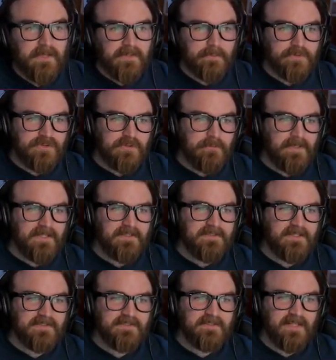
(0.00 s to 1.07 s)
There were two beta
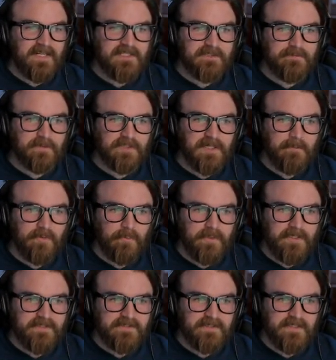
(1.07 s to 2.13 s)
tests that lasted for a couple
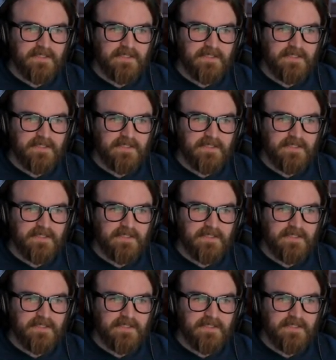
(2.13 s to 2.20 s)
weeks